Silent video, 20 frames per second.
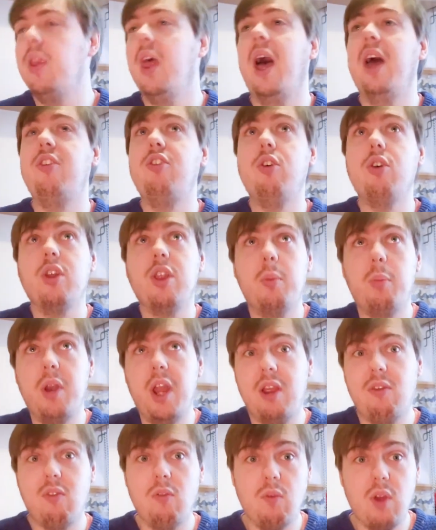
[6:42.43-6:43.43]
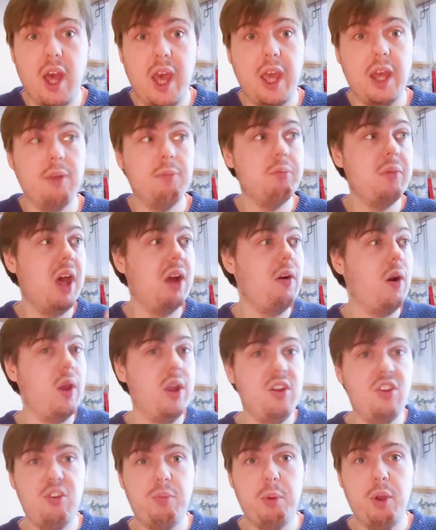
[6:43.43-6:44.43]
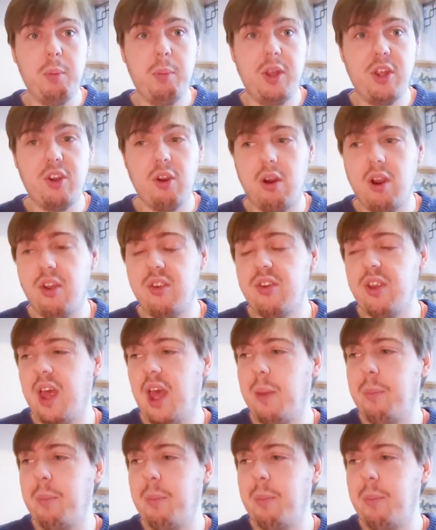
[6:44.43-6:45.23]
I took the break from writing. I wrote Indisputably Doris.